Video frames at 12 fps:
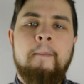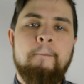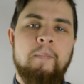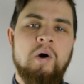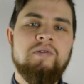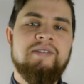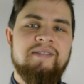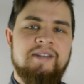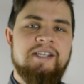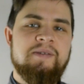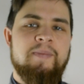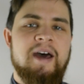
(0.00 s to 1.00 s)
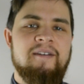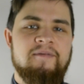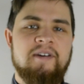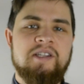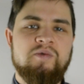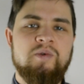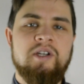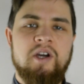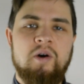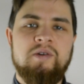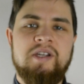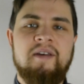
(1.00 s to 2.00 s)
Most of these benefits would
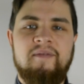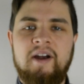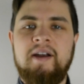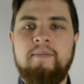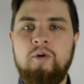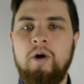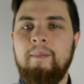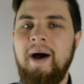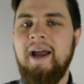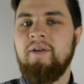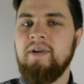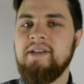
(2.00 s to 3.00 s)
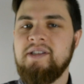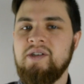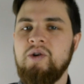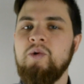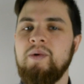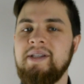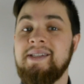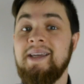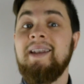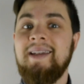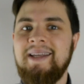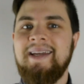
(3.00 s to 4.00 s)
go to the very poor migrants who would
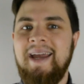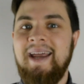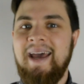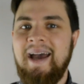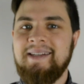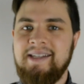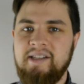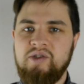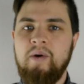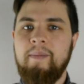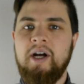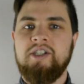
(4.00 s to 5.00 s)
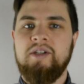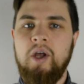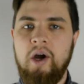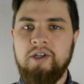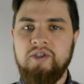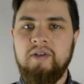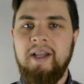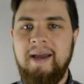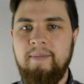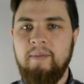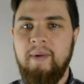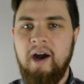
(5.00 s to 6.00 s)
suddenly gain access to a much larger
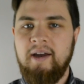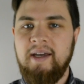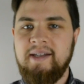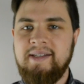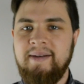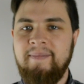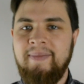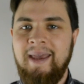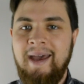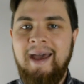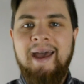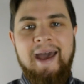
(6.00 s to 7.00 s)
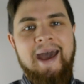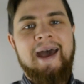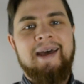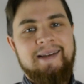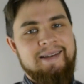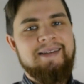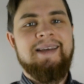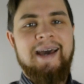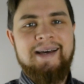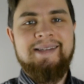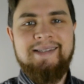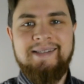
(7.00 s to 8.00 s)
labor market. And
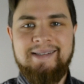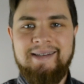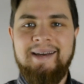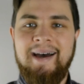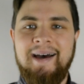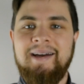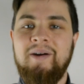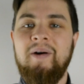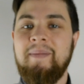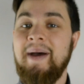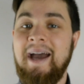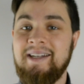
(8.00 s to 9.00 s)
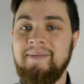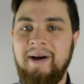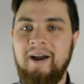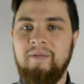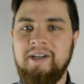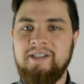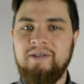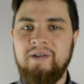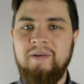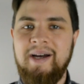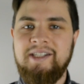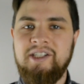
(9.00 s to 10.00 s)
yes, going back to my original
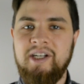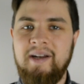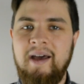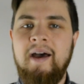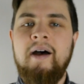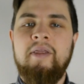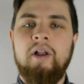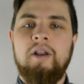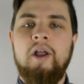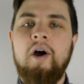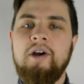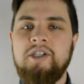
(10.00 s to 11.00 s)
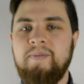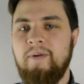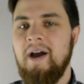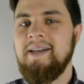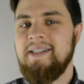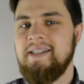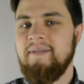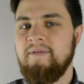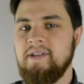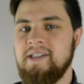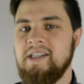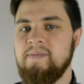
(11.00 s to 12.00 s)
question, the large price
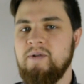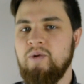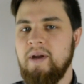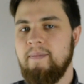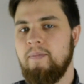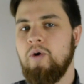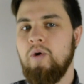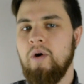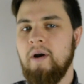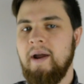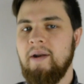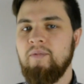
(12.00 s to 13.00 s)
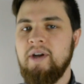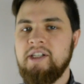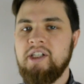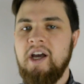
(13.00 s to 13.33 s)
differences between poor and rich